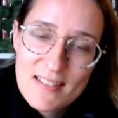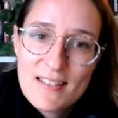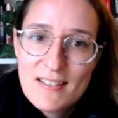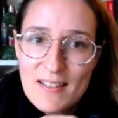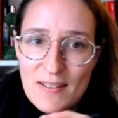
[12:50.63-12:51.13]
This
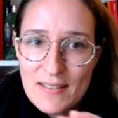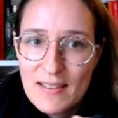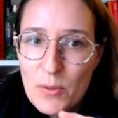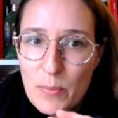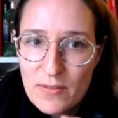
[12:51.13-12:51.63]
is the
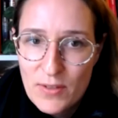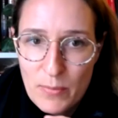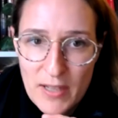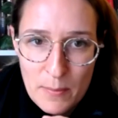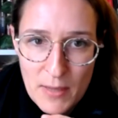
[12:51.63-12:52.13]
little bit of the
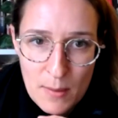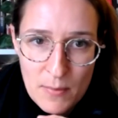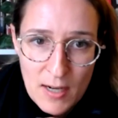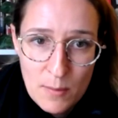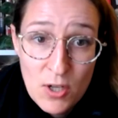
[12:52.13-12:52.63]
blame game
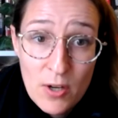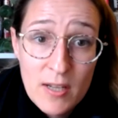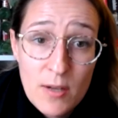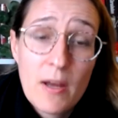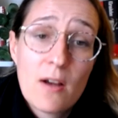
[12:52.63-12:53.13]
that I'm
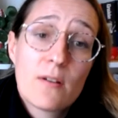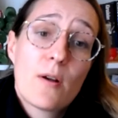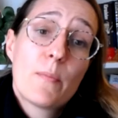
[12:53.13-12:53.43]
talking about.